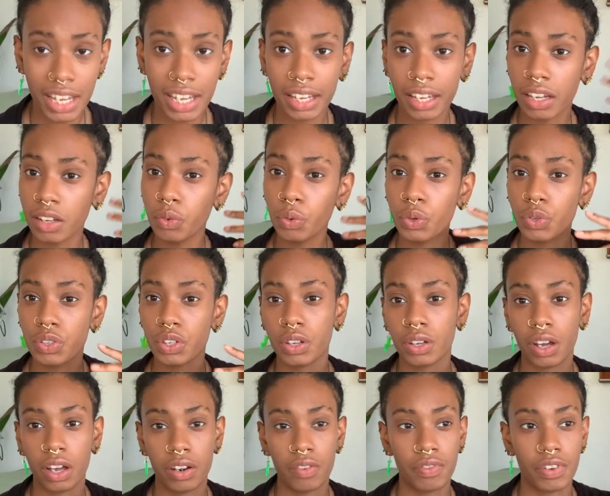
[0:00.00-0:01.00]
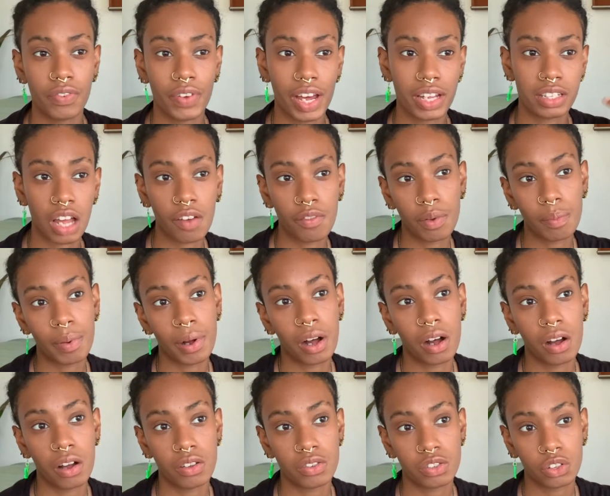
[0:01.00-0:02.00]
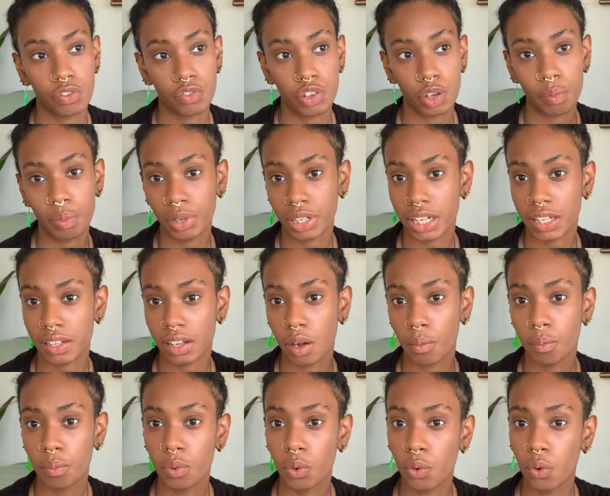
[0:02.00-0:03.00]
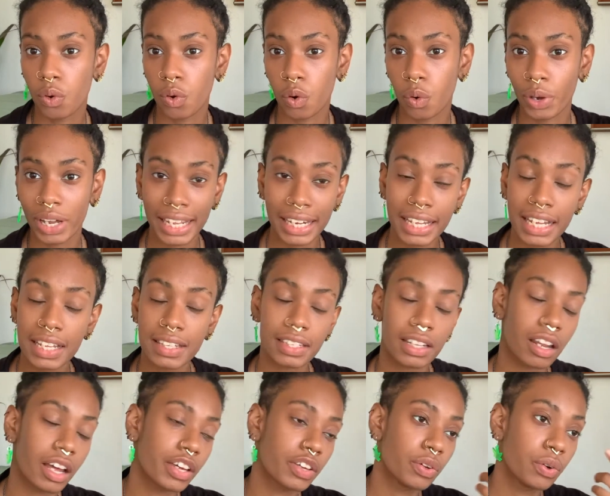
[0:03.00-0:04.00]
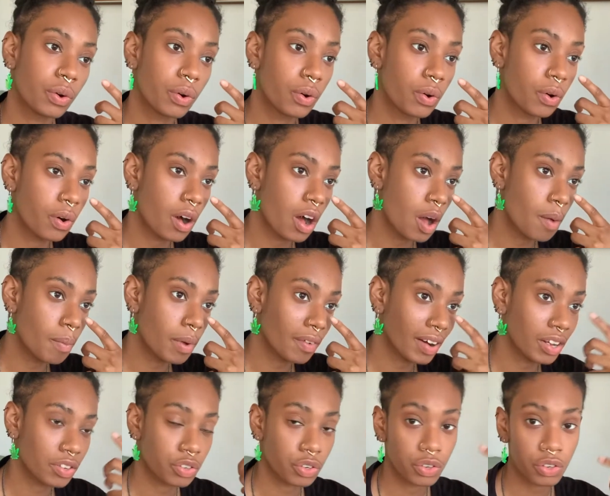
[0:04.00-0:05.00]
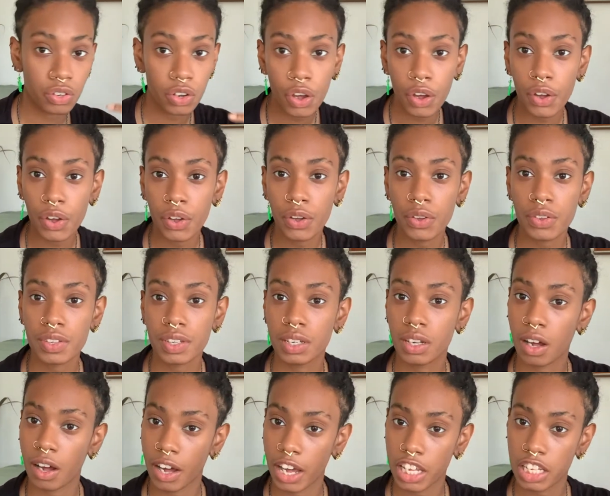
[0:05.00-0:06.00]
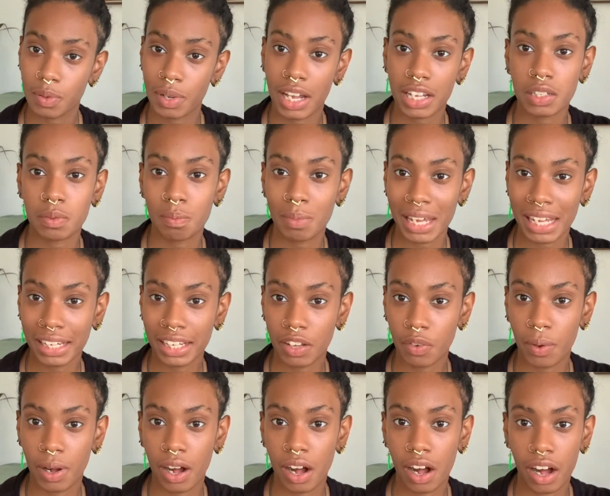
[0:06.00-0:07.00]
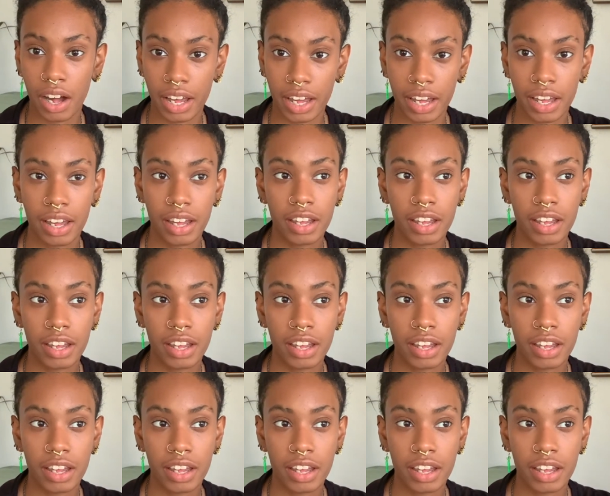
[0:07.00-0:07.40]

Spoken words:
It can also kind of affect other parts of your body that are more oily, so like your around your nose and eyes, but that's mainly where I